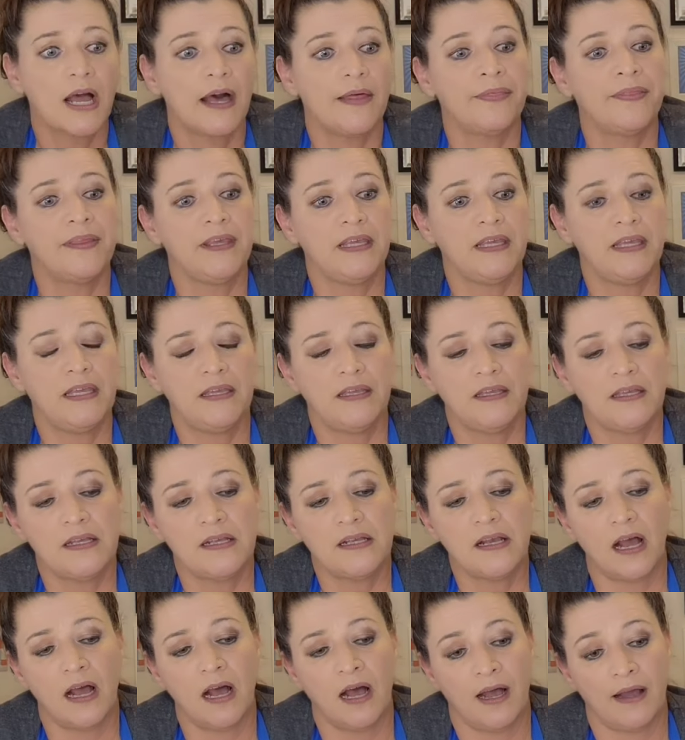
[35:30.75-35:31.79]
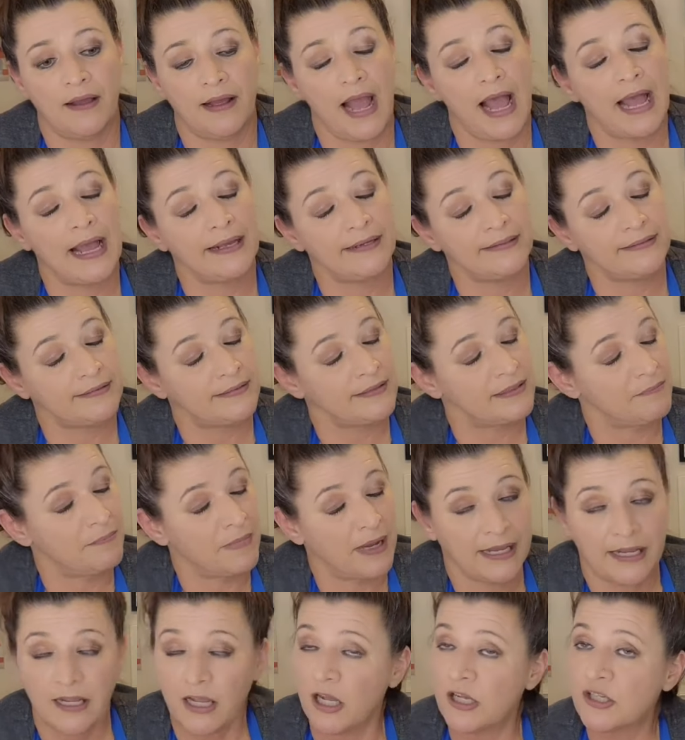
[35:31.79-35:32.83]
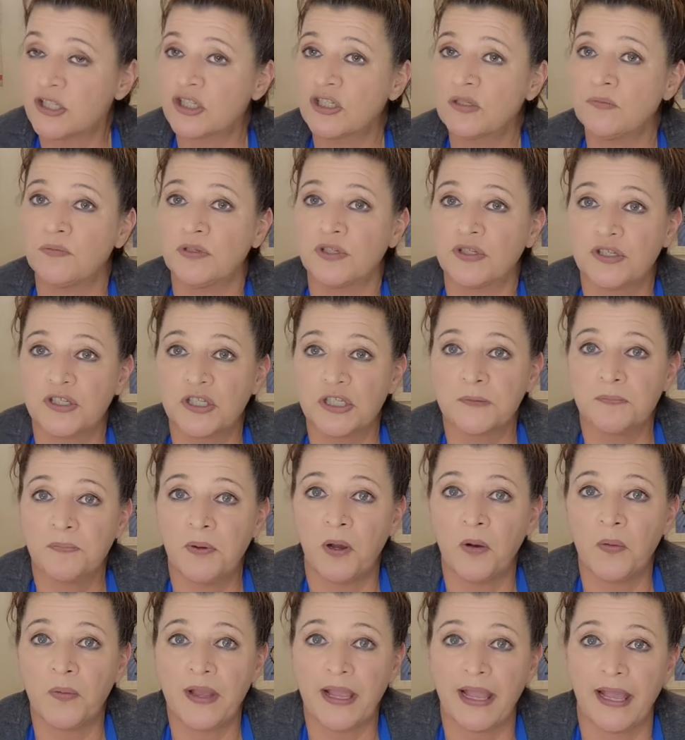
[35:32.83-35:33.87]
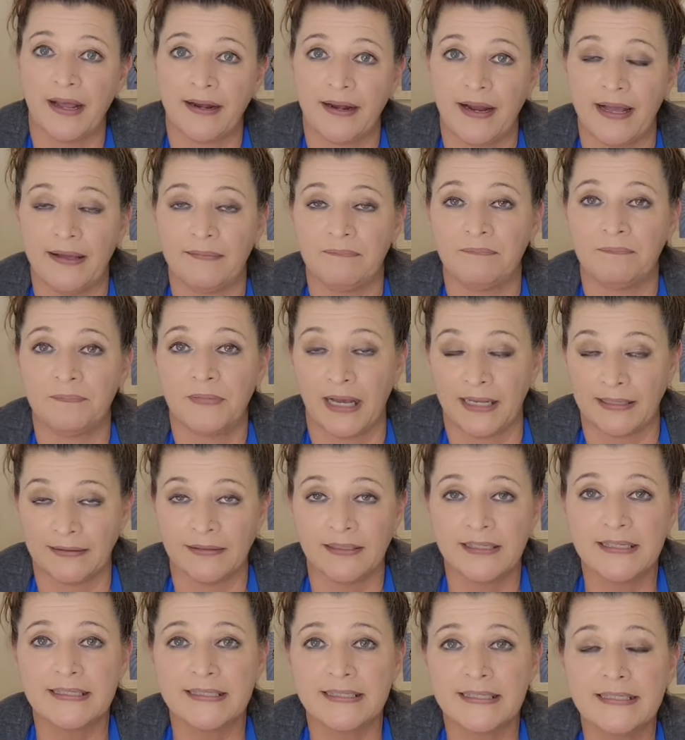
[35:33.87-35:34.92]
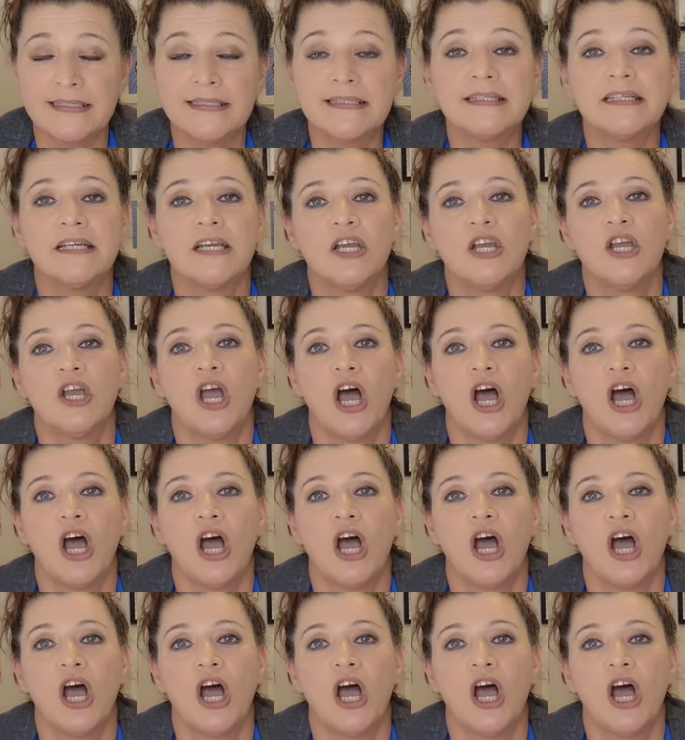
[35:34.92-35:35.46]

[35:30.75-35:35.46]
The I, I my customers spoke and I'm I listened.